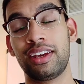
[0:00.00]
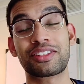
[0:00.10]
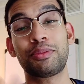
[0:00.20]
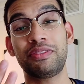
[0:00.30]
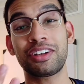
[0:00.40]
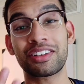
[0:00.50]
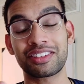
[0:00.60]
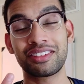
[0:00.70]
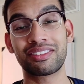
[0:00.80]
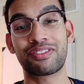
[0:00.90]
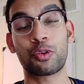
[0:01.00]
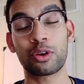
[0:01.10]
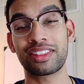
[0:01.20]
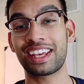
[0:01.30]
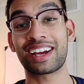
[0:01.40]
So moving on to the
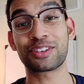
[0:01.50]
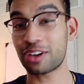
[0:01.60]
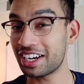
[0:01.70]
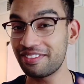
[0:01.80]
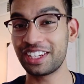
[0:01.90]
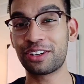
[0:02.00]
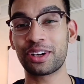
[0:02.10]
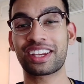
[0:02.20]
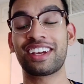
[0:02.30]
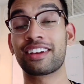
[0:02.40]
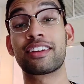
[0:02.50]
fourth thing, I'm trying to be quick here.